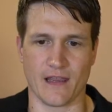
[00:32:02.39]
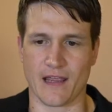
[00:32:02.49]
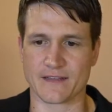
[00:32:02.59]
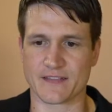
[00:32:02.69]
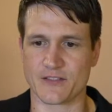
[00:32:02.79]

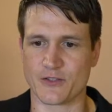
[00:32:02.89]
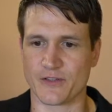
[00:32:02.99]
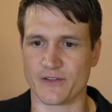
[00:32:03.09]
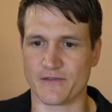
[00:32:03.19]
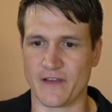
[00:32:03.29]
asked to
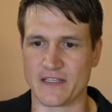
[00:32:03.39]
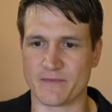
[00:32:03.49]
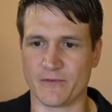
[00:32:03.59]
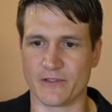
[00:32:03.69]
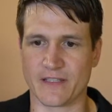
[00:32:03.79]
join their
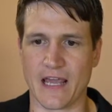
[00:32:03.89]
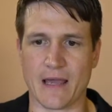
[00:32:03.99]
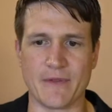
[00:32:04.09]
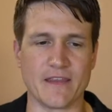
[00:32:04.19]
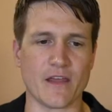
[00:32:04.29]
facebook yeah
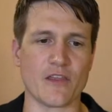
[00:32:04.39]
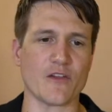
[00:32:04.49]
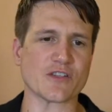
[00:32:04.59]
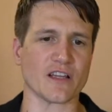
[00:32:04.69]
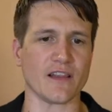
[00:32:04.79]
i mean there's a